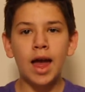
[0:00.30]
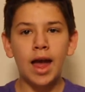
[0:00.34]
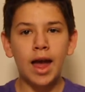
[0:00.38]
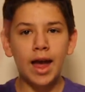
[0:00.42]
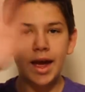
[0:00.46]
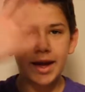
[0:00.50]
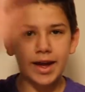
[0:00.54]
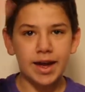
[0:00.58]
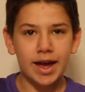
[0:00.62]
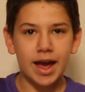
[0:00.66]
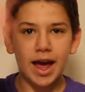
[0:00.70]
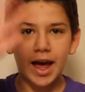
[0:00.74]

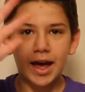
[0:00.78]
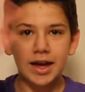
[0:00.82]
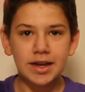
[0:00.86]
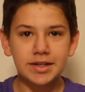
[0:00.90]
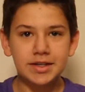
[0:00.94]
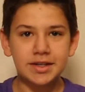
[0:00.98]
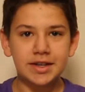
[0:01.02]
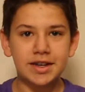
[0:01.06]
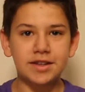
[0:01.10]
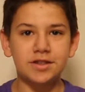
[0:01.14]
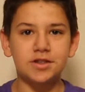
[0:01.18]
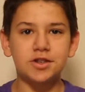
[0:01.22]
Hey
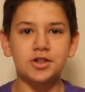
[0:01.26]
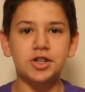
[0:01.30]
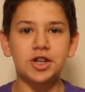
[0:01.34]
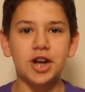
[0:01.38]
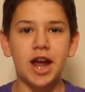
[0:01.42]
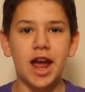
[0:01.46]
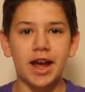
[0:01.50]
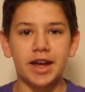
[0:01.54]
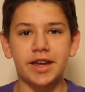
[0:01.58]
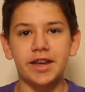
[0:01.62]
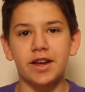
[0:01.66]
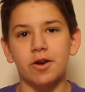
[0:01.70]
guys, it's
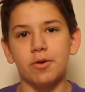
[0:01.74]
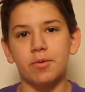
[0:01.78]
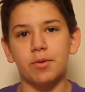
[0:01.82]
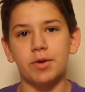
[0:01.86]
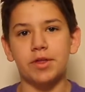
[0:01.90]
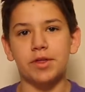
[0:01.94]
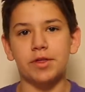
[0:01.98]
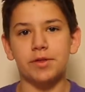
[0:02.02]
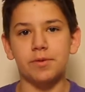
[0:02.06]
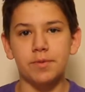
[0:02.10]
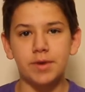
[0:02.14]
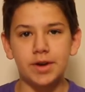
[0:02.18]
Jack here
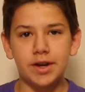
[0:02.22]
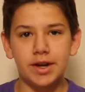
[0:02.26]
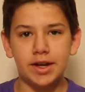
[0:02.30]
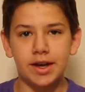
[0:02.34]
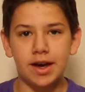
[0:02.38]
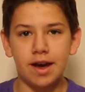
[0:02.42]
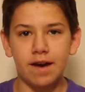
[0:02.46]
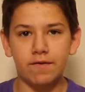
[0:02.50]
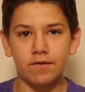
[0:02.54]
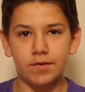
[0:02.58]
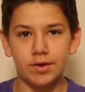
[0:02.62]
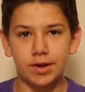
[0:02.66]
with 3D
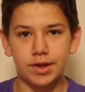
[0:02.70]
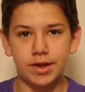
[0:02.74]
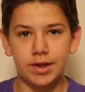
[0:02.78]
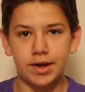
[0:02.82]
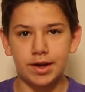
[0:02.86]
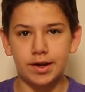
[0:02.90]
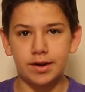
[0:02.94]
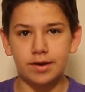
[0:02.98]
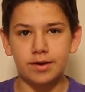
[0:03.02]
Everything.